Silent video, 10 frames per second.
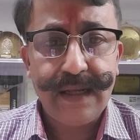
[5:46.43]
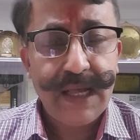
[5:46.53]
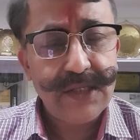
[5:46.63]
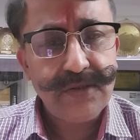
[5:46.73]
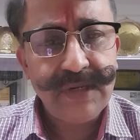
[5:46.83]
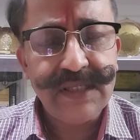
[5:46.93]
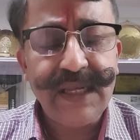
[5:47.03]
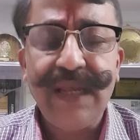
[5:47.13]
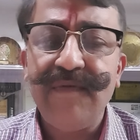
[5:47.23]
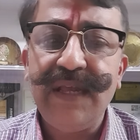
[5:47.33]
As soon as the
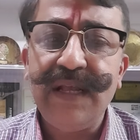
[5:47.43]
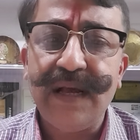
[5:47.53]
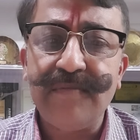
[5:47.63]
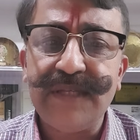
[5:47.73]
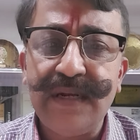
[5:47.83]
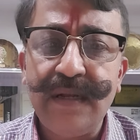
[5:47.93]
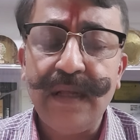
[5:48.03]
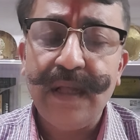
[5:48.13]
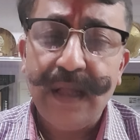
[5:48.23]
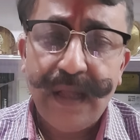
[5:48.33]
evening comes in,
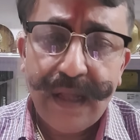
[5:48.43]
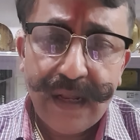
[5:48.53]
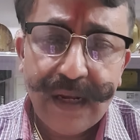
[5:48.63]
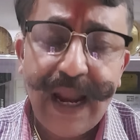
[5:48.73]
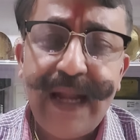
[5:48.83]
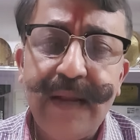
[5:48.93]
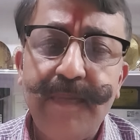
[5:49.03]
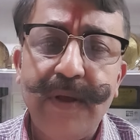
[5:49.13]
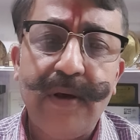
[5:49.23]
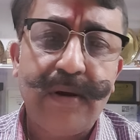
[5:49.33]
light up
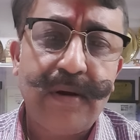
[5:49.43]
your